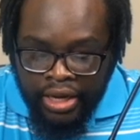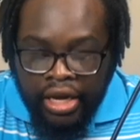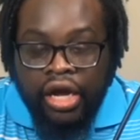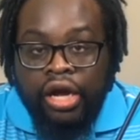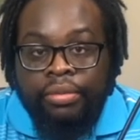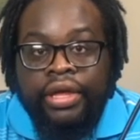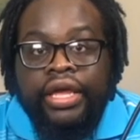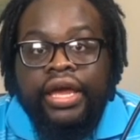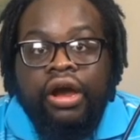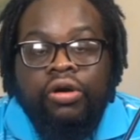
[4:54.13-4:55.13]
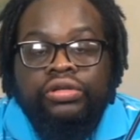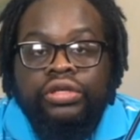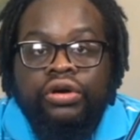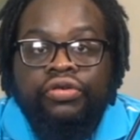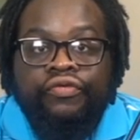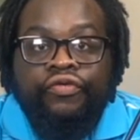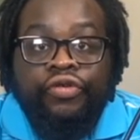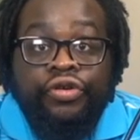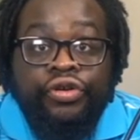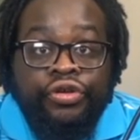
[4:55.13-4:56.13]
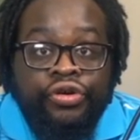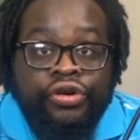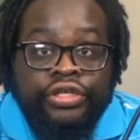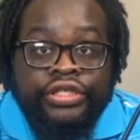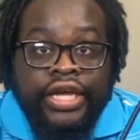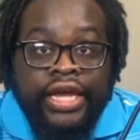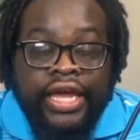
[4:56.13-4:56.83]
it also, for your sake,